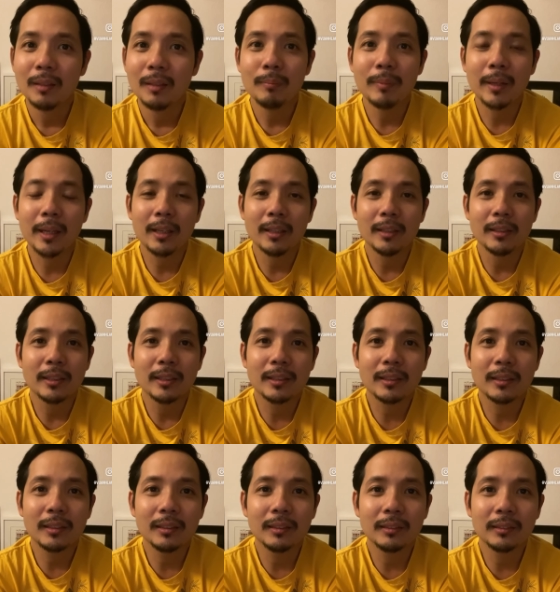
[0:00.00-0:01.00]

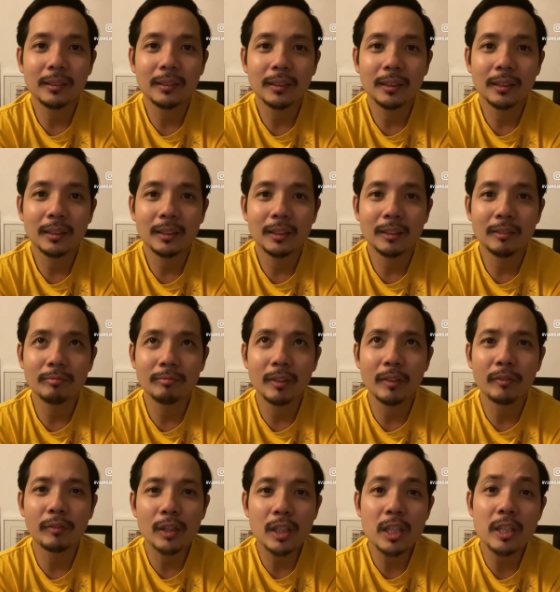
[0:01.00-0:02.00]
because the, the
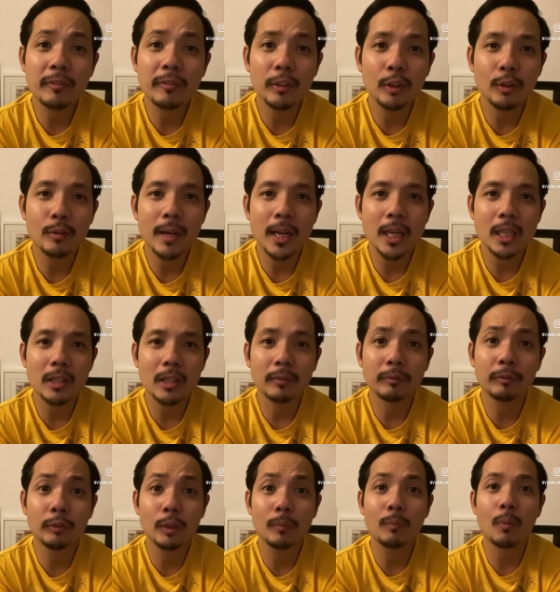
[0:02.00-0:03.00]
first few days of
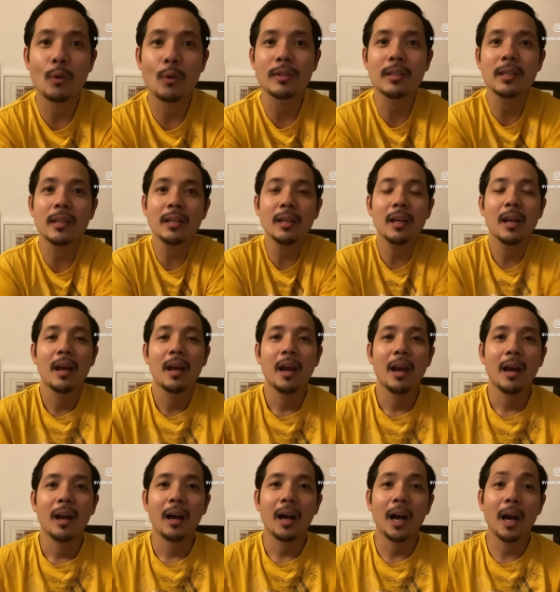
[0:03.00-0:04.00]
food poisoning,
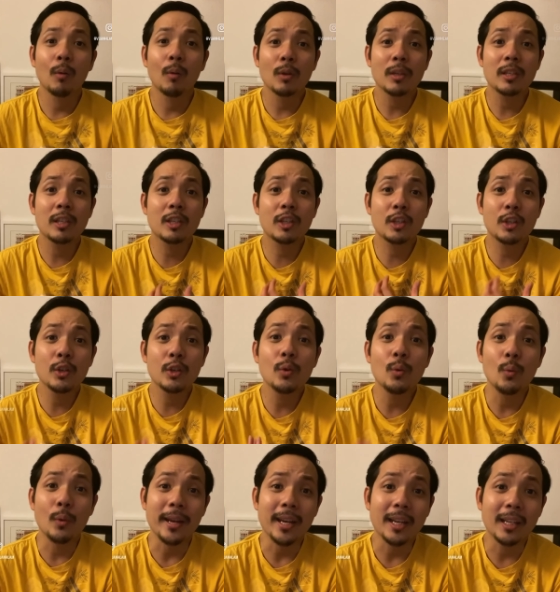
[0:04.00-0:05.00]
I was too
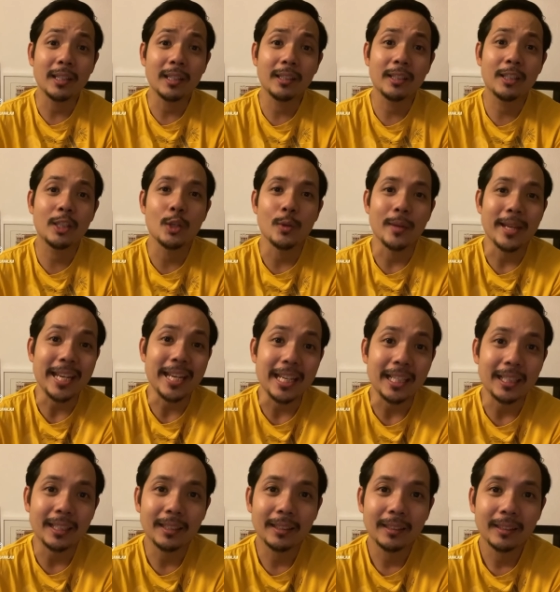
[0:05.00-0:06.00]
weak to eat.
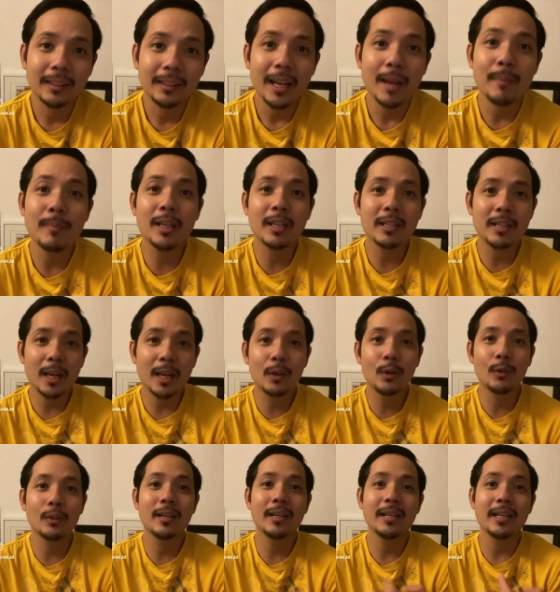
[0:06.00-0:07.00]
And because I
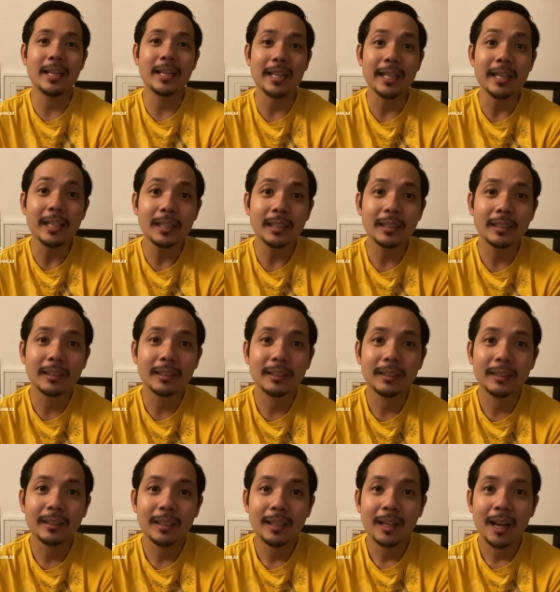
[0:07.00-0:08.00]
couldn't eat,
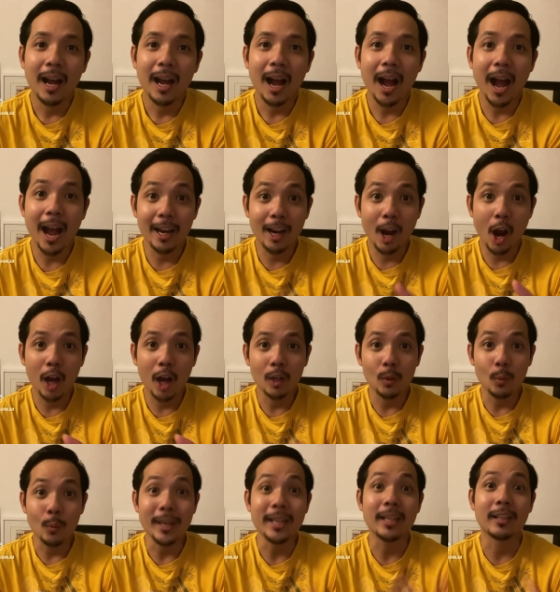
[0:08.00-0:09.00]
I got
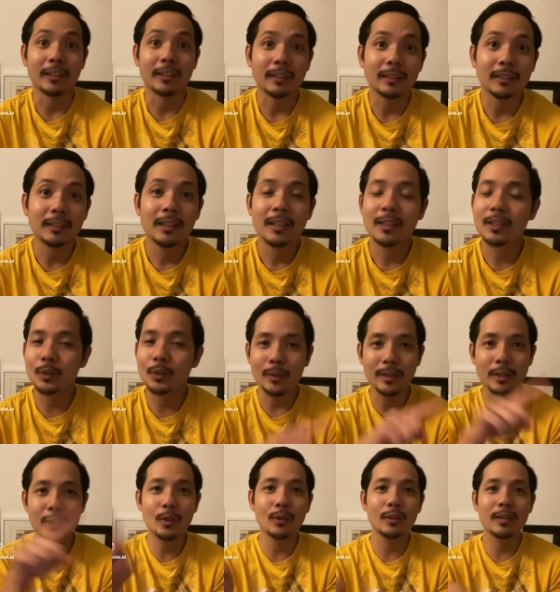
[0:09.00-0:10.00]
weaker. So,
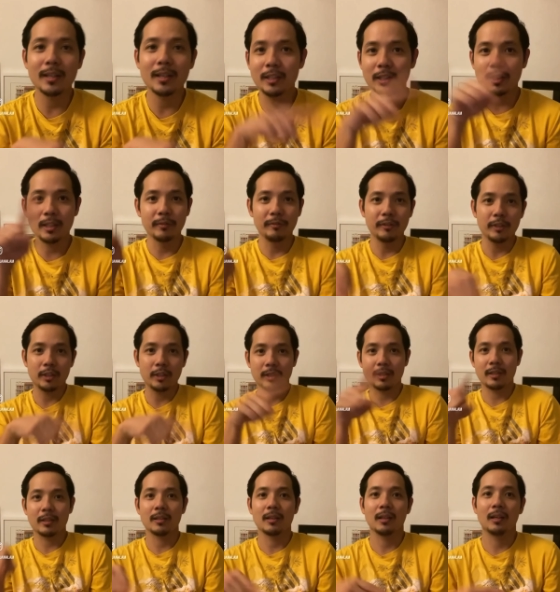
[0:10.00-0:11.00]
you know, that's just a
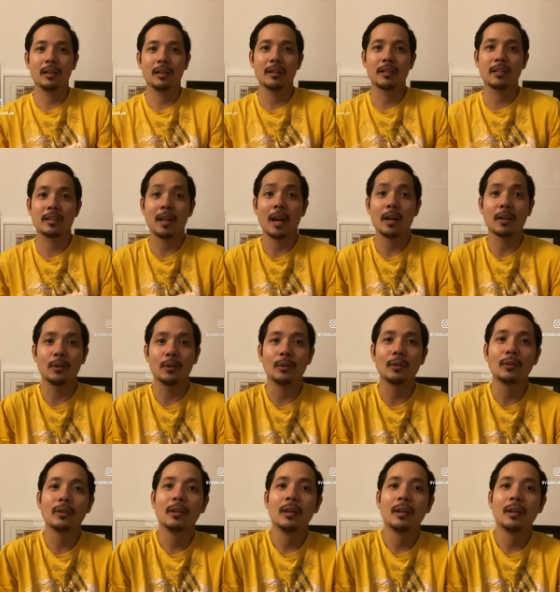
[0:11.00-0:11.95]
vicious uh, cycle.